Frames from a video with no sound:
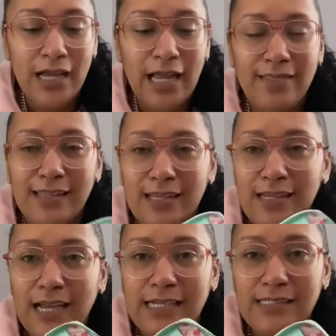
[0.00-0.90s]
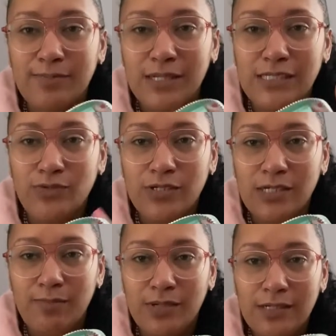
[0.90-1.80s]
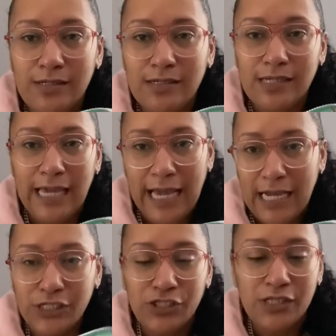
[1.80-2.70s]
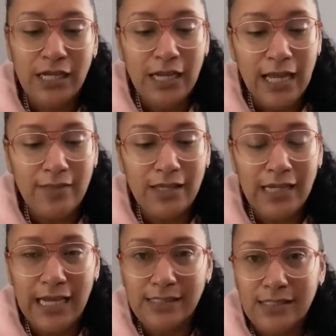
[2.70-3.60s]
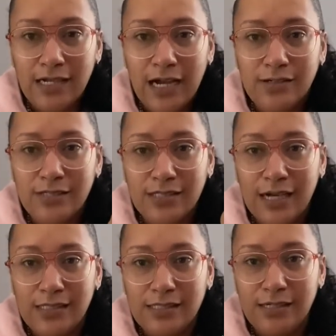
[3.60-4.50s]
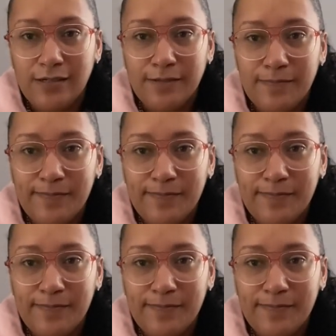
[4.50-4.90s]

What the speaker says: And then it has the place where you can put cash. And then it has the card slots here.